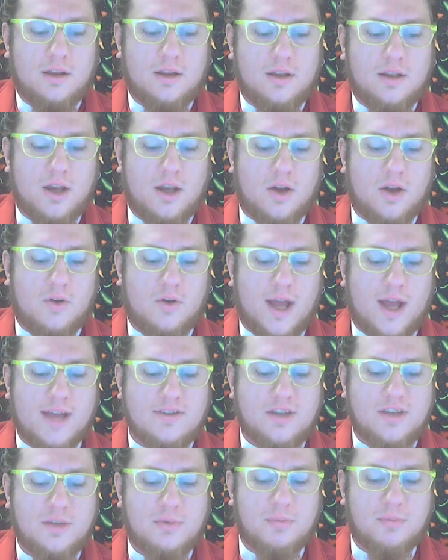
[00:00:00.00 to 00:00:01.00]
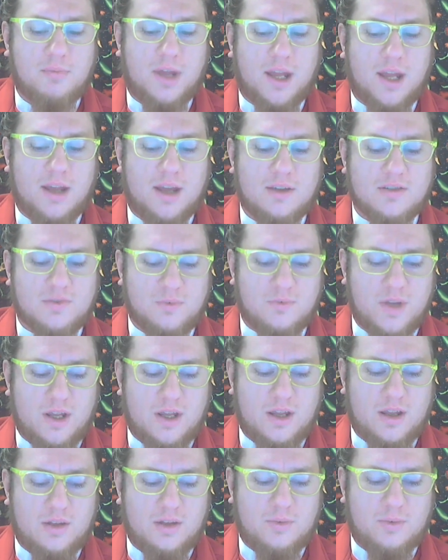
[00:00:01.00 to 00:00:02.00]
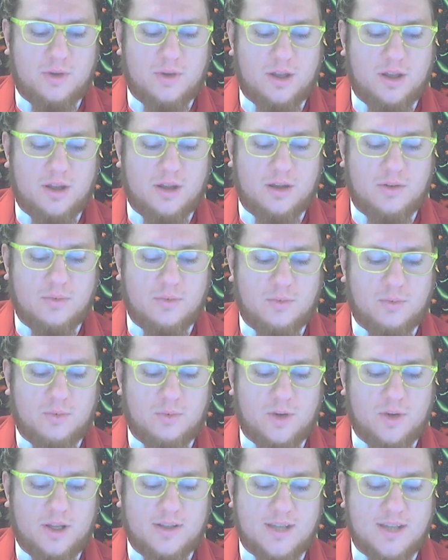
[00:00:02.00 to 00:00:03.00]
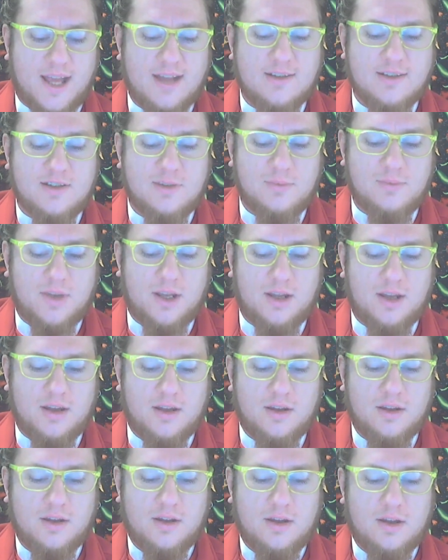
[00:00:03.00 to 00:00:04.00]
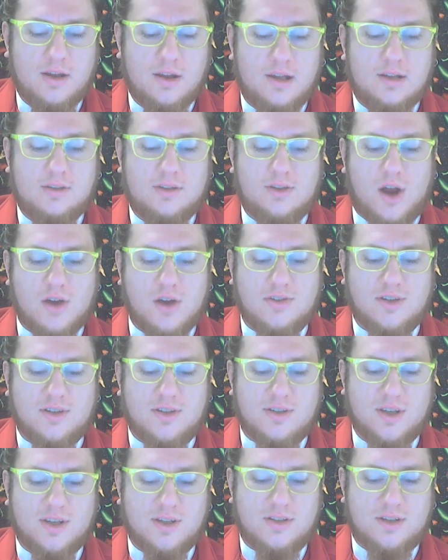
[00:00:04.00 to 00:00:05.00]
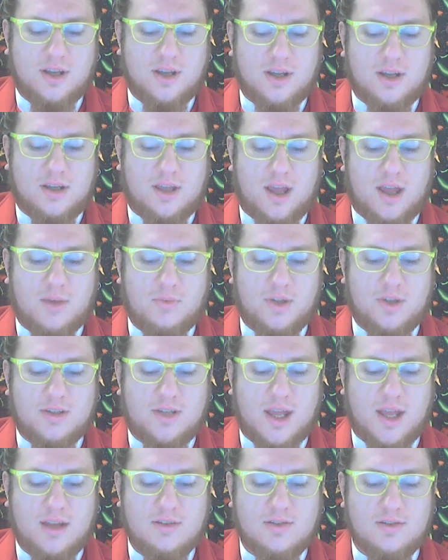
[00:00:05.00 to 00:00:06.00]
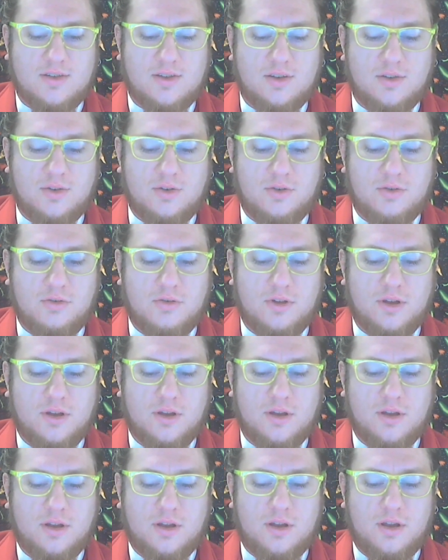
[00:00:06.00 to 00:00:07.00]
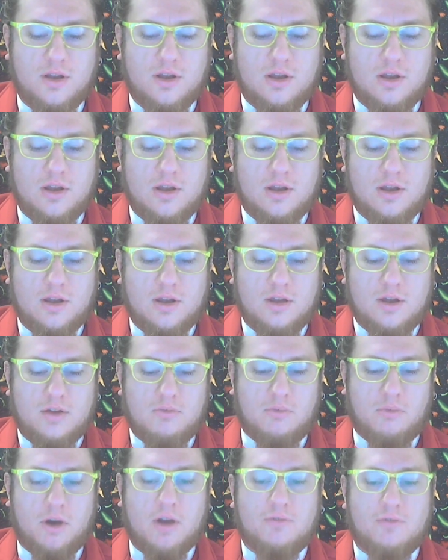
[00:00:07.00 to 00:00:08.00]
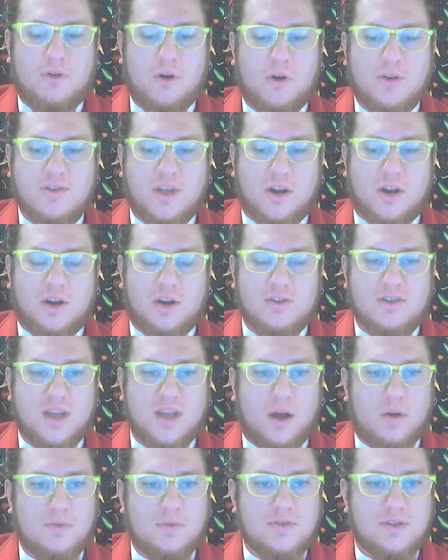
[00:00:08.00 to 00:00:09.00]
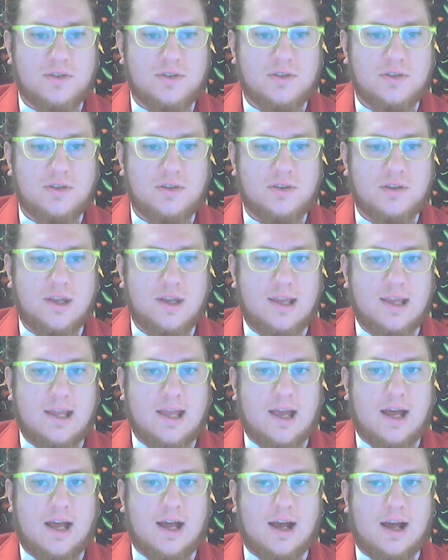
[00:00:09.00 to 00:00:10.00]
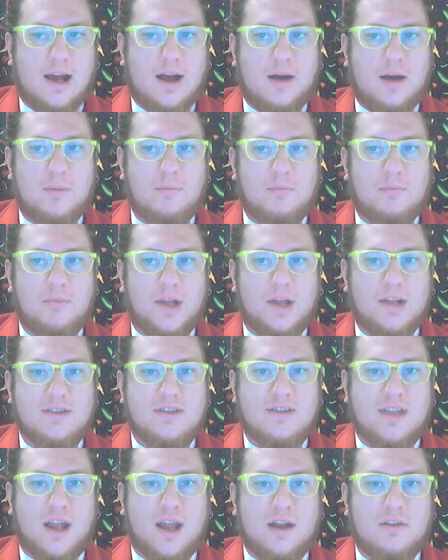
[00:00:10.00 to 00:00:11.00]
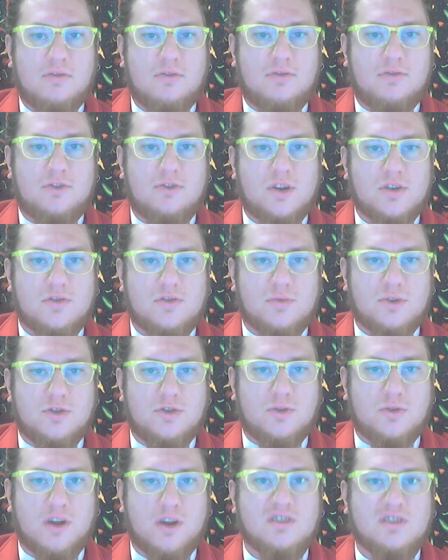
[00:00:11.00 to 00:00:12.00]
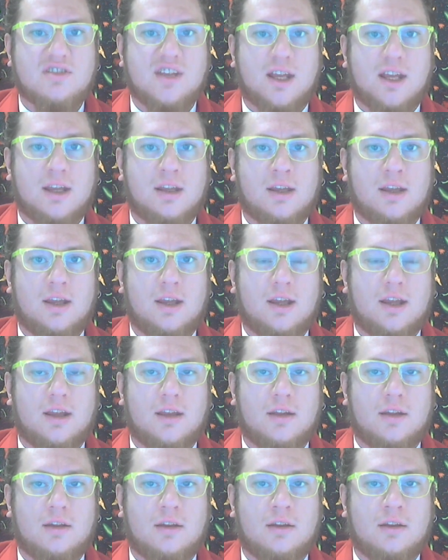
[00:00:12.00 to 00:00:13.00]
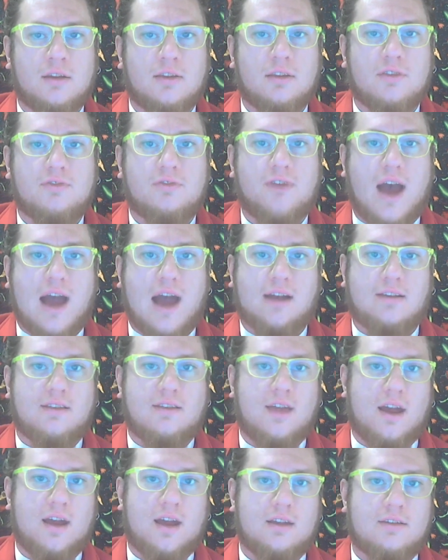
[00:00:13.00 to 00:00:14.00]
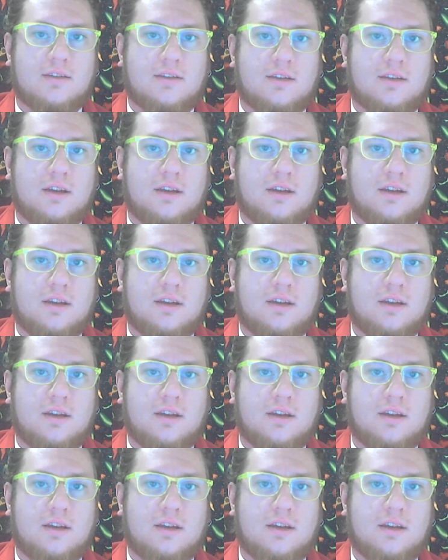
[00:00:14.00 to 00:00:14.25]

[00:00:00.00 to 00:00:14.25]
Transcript: you know, as human beings, we we we tend to be narcissistic and we tend to want to focus on ourselves um, instead of just rejoicing in the fact that